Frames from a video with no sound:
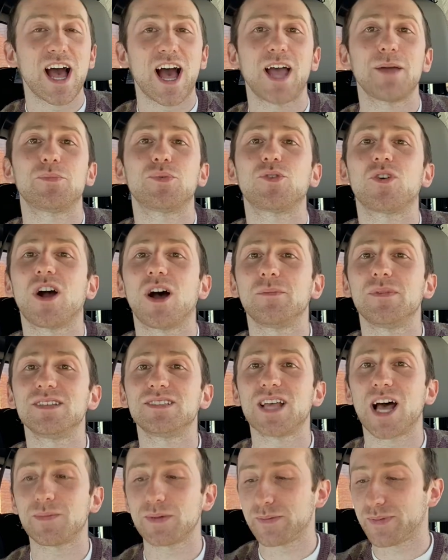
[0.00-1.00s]
I promise
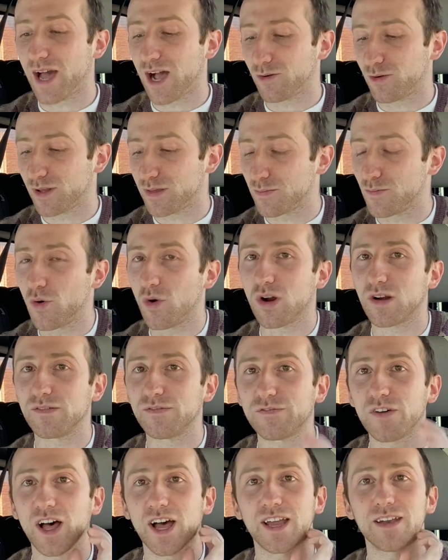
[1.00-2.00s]
I'll be back with more
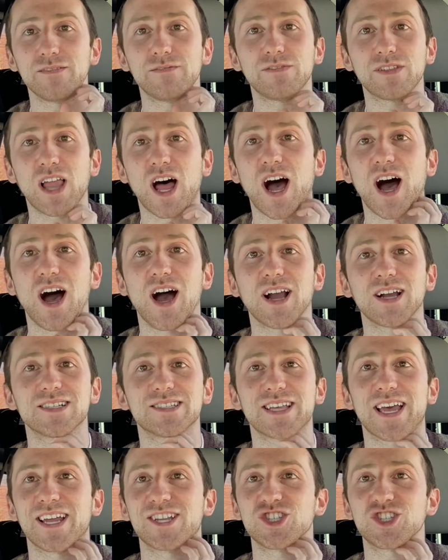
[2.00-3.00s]
fun vlogs
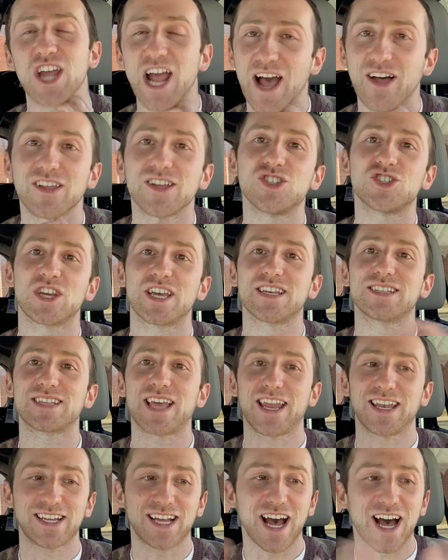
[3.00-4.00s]
and challenges
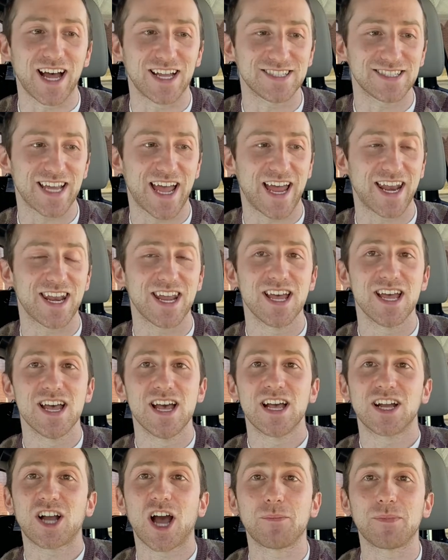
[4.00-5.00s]
and content
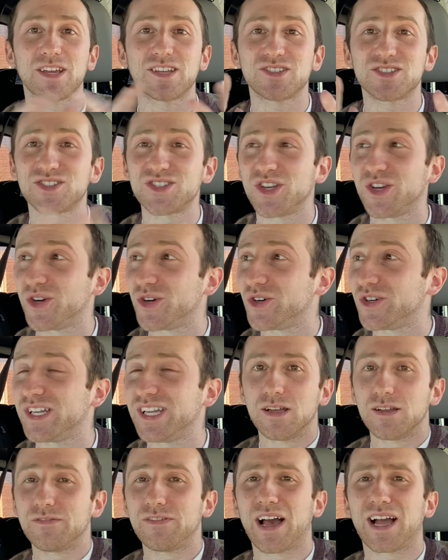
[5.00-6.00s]
coming soon.
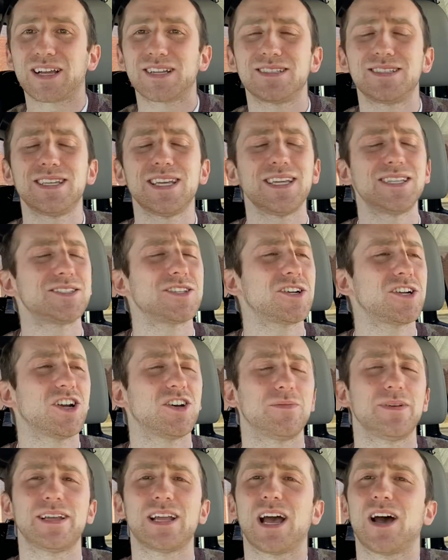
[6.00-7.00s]
Vaccines are
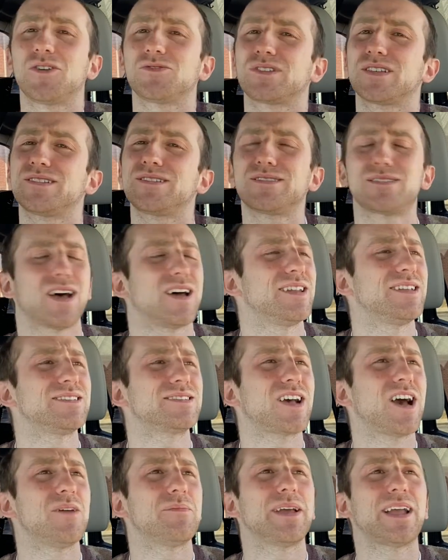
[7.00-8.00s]
coming out. The sun is
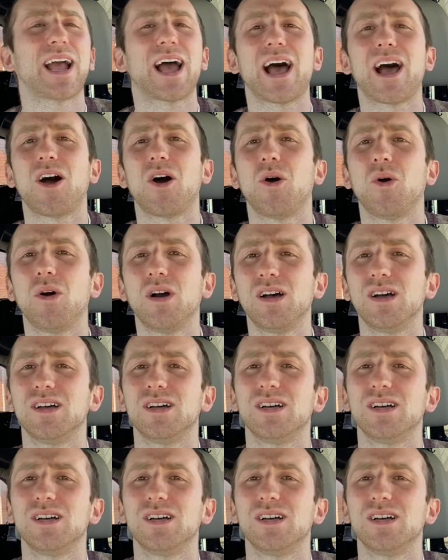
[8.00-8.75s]
coming out.